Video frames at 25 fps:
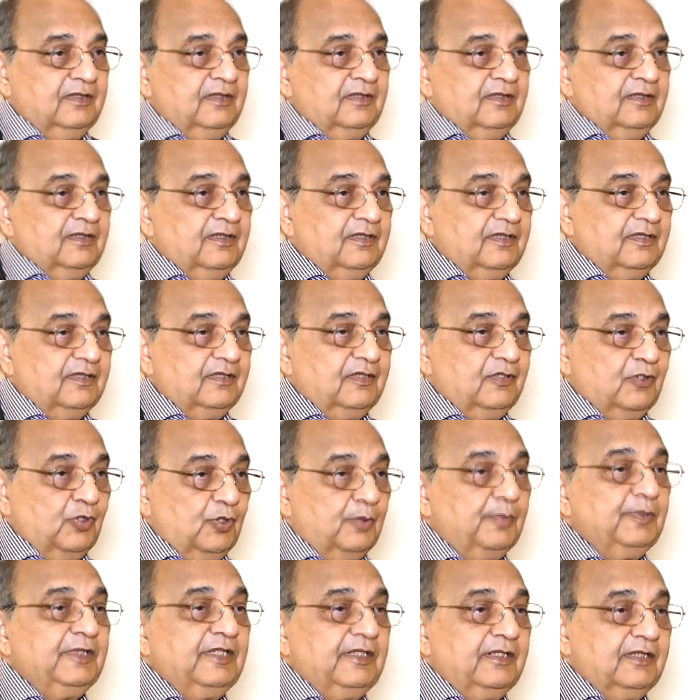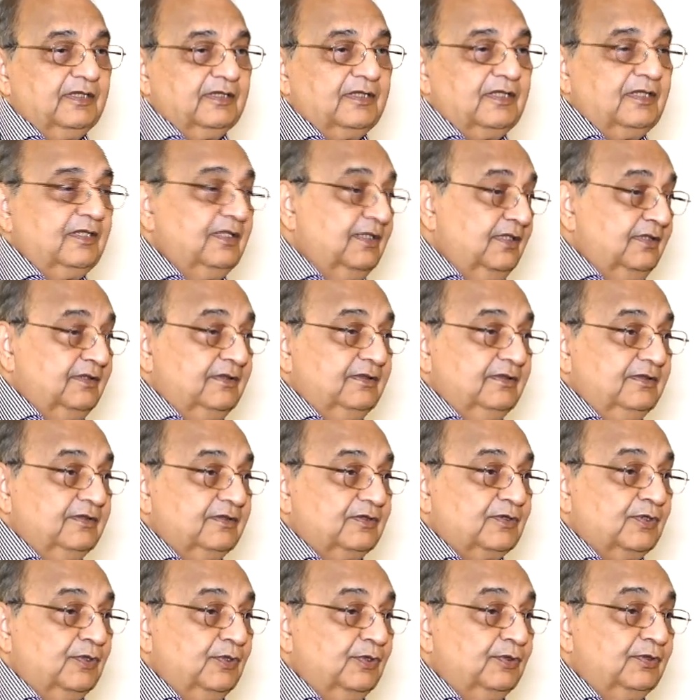normally in the lung.
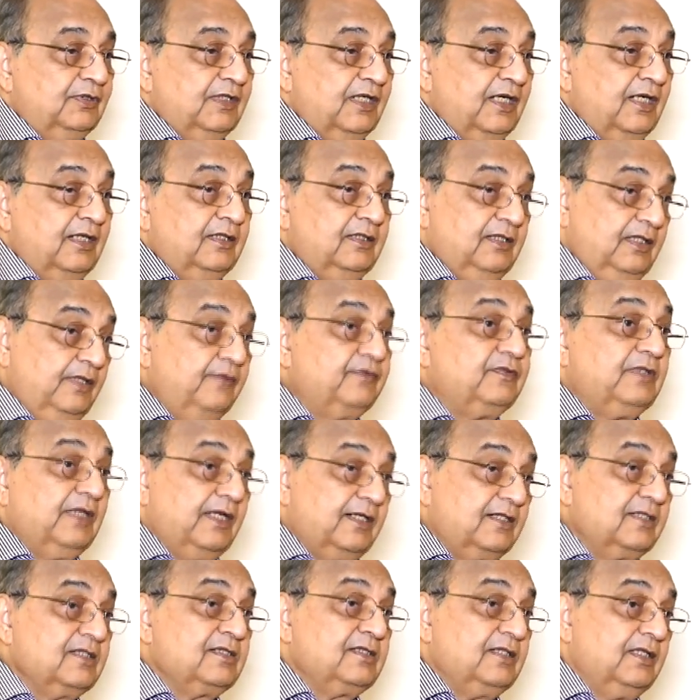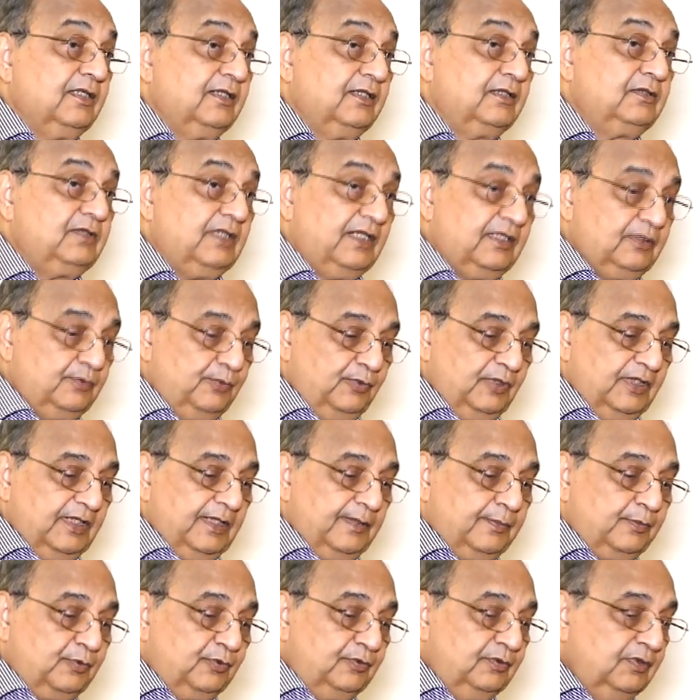So that if that is there, then we'll
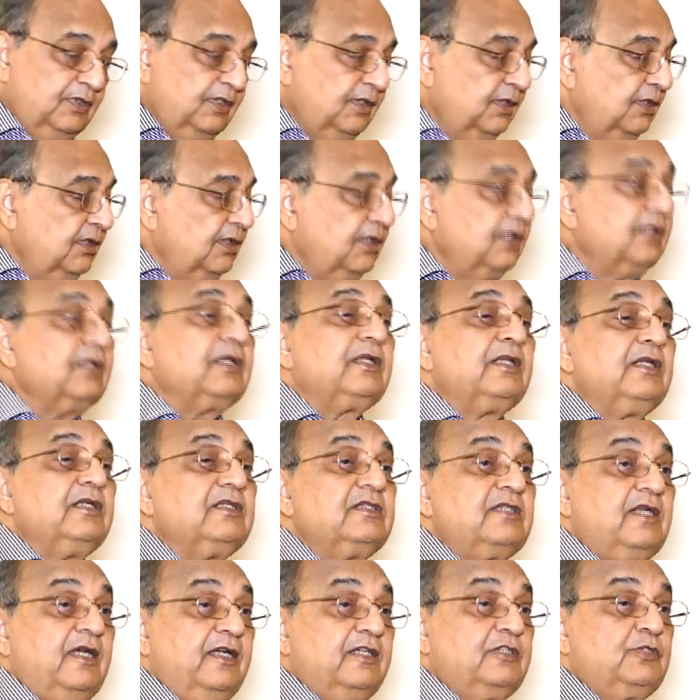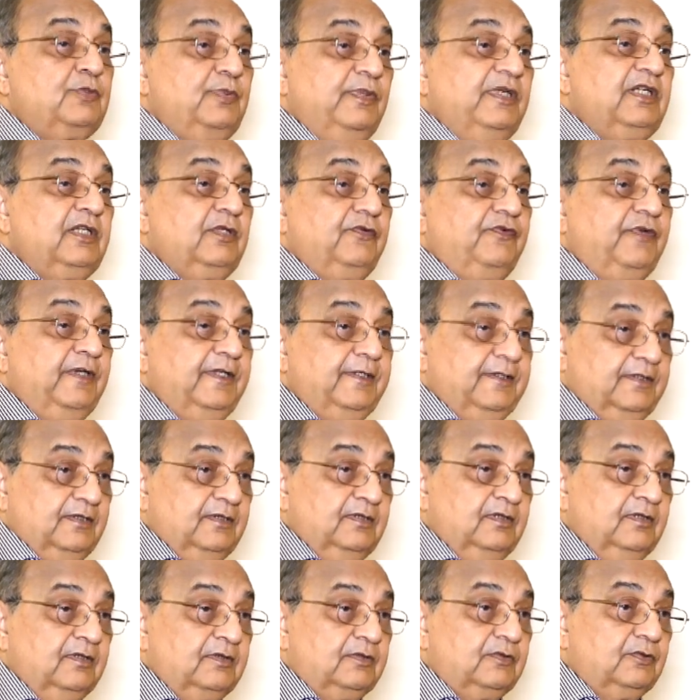have to increase the expiratory
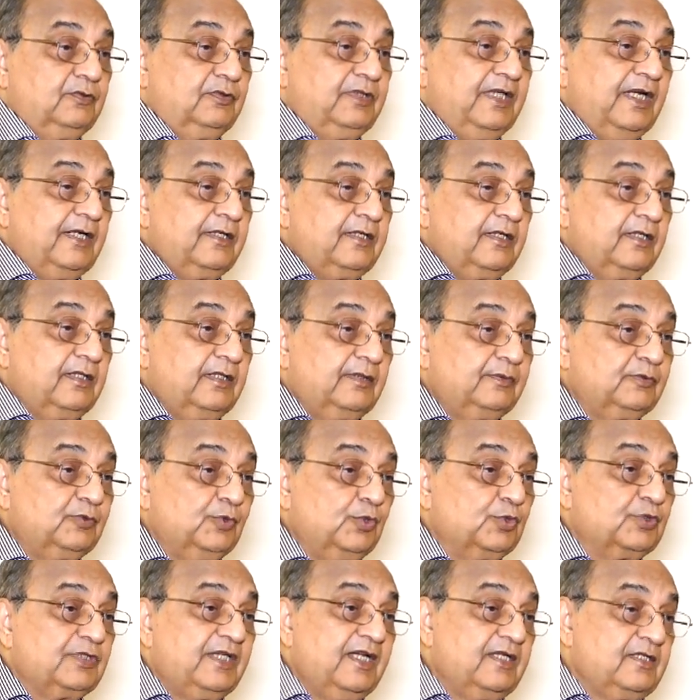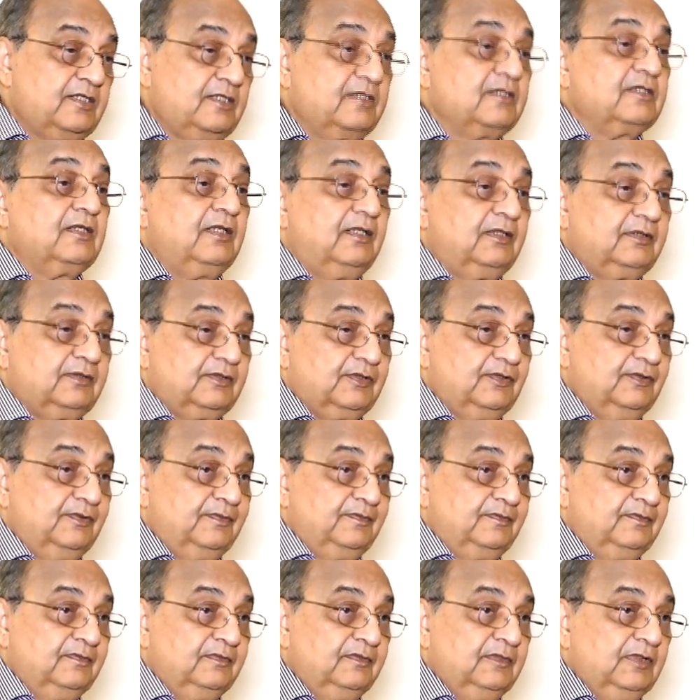phase to get rid of those gases also.
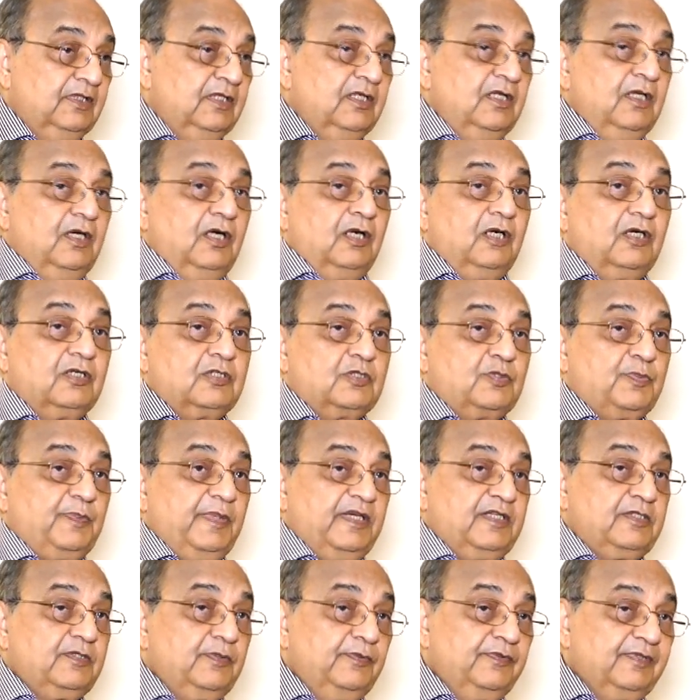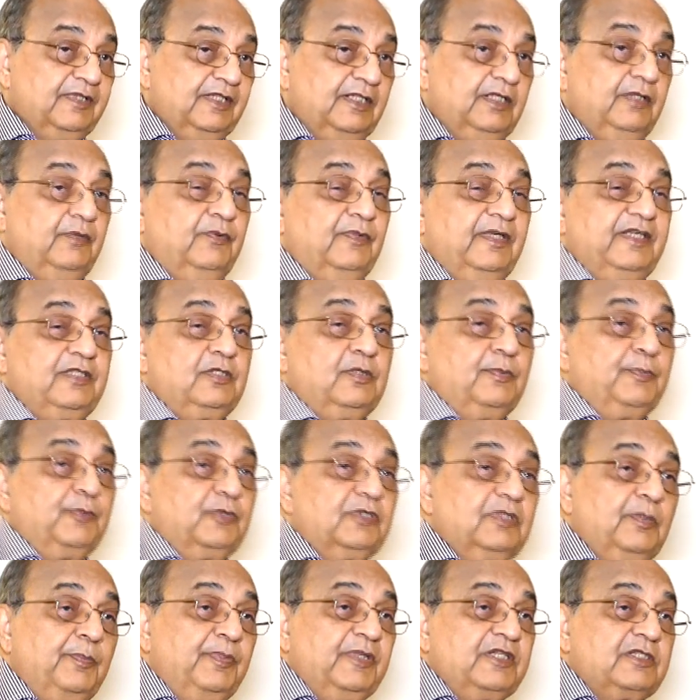Or specifically, when you
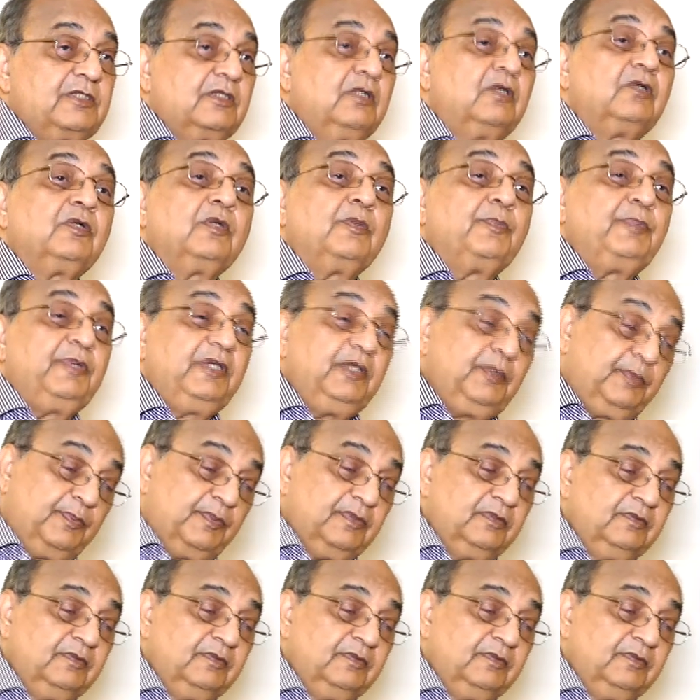put the patient on a PEEP,